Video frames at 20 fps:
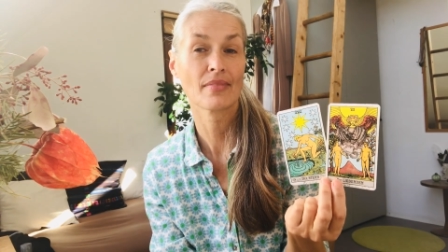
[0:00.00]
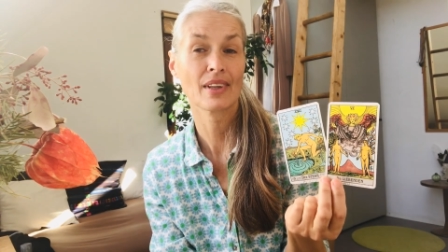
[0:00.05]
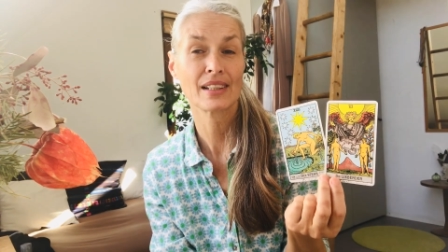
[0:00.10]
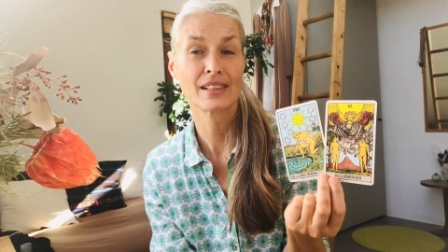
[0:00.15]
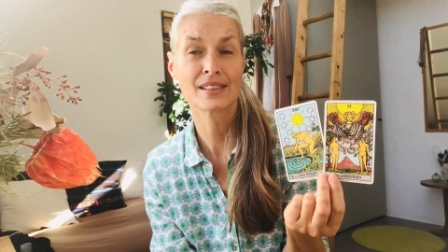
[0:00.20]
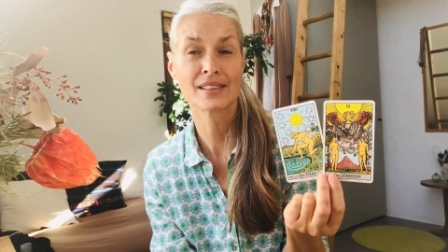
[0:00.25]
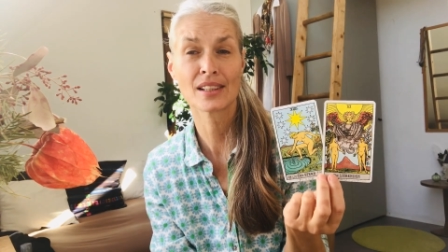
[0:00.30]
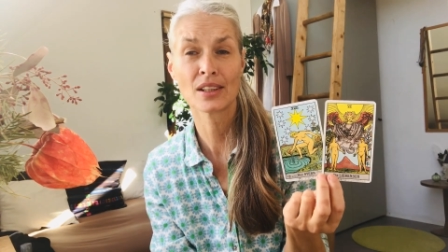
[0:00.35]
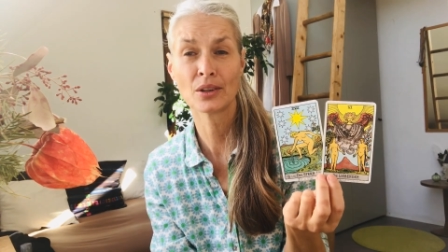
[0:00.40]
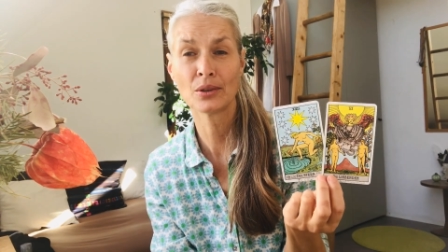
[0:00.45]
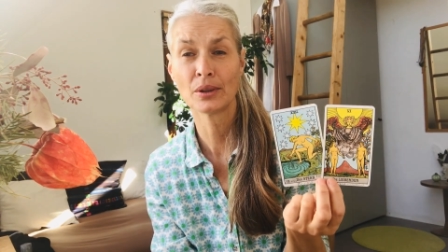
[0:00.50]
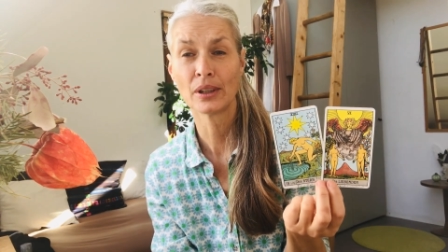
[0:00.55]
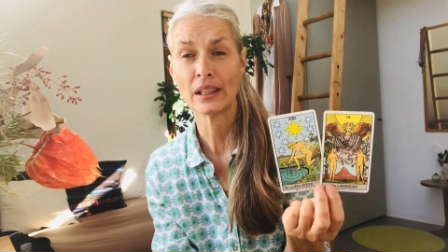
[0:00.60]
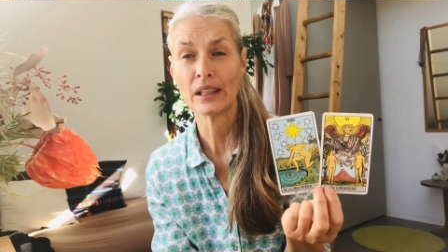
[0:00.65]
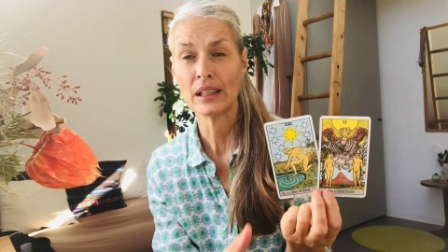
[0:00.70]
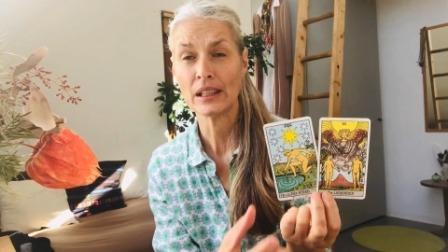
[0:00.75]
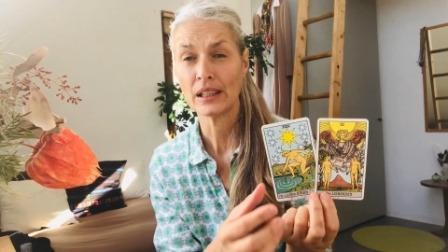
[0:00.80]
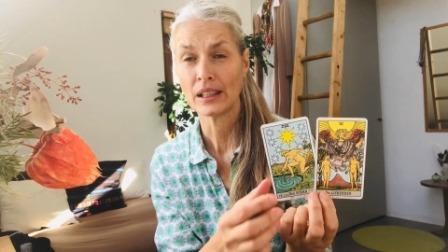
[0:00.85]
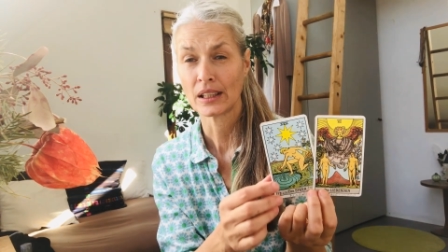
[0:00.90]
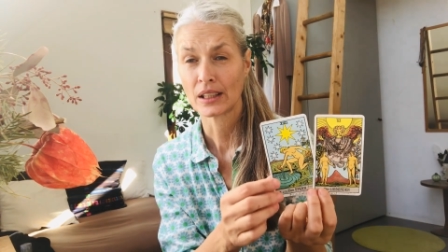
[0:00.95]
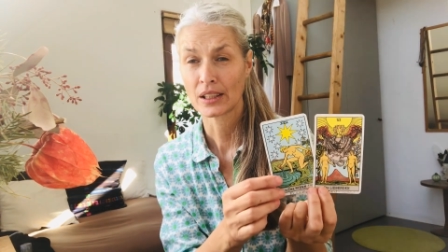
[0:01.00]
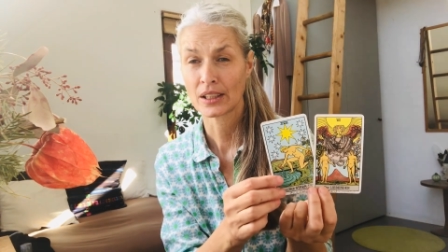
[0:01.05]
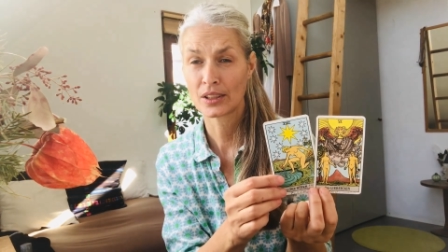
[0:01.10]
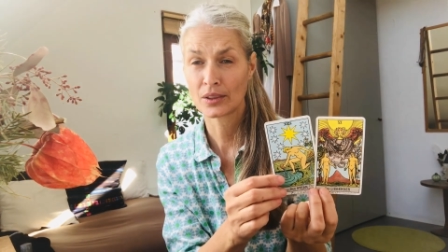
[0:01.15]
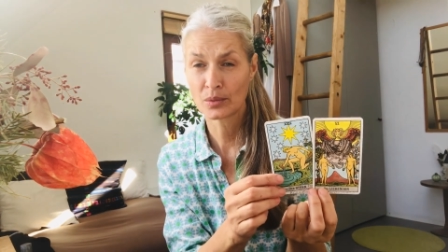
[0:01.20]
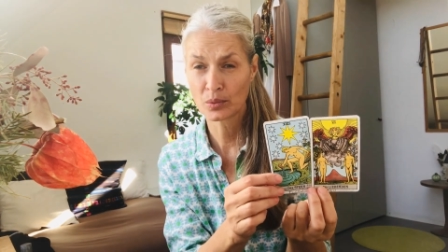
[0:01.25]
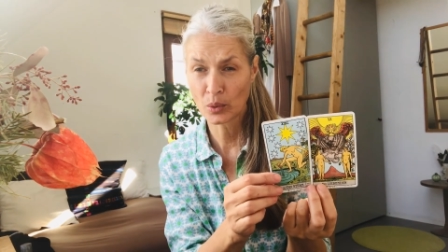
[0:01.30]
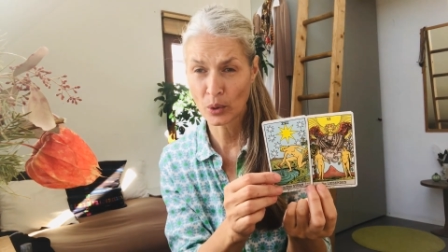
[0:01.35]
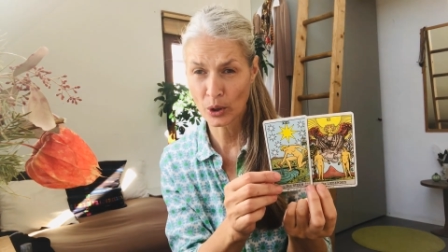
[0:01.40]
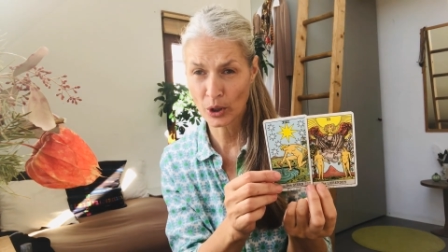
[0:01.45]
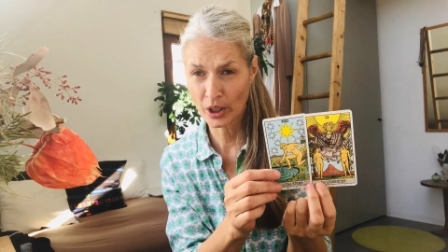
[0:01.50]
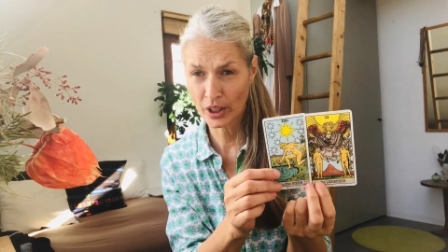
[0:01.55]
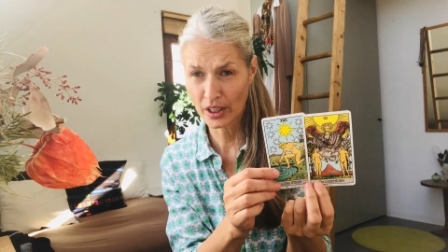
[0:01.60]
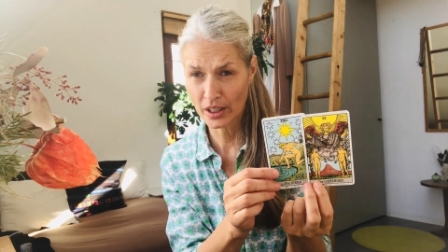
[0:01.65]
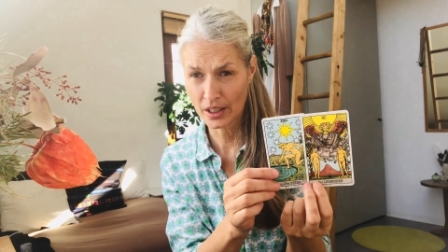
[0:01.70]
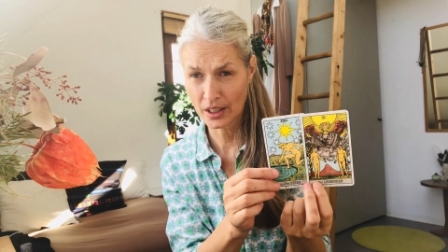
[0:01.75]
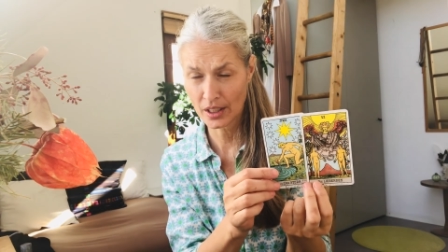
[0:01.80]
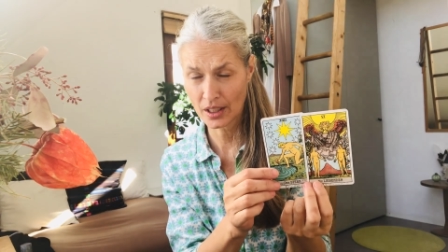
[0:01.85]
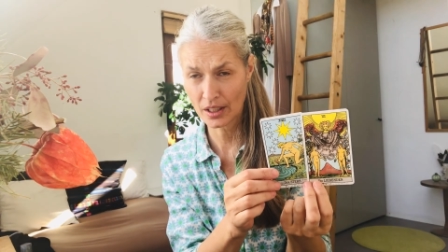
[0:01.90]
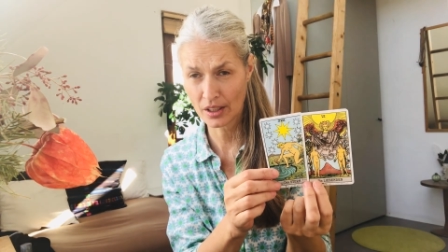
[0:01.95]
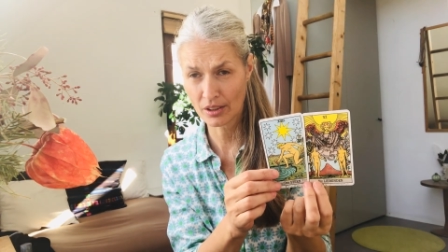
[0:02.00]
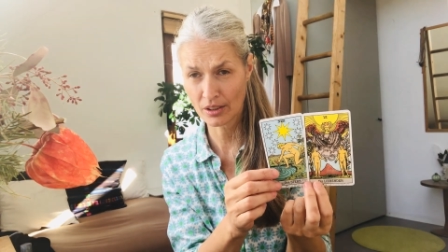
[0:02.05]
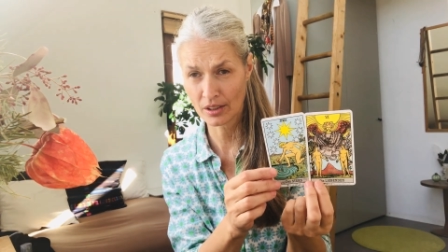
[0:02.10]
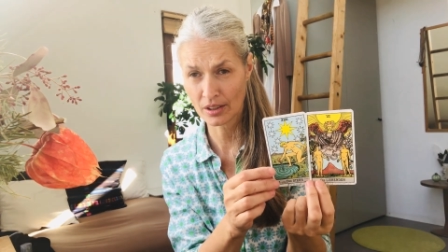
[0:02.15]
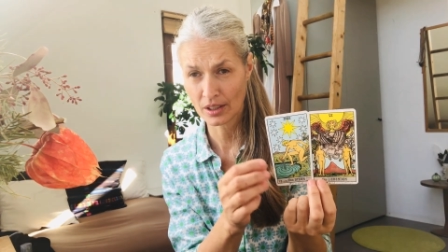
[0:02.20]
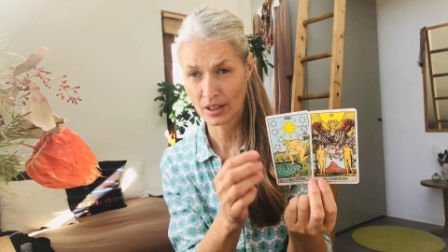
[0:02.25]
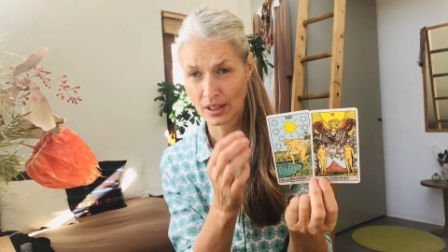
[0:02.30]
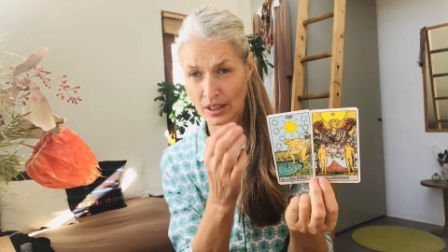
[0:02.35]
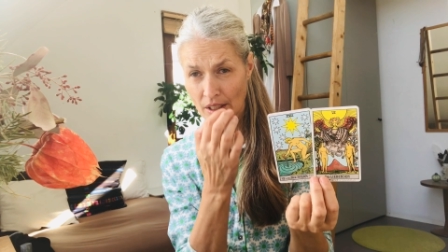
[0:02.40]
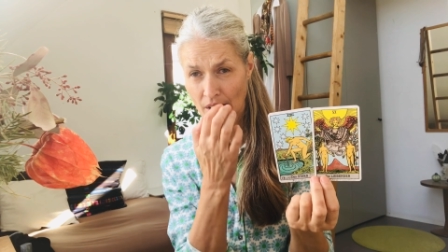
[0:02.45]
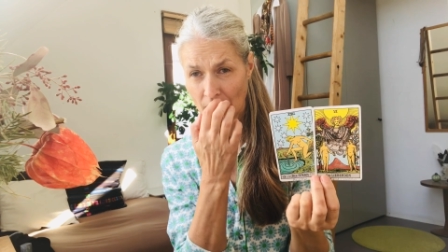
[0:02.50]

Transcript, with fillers: So the work here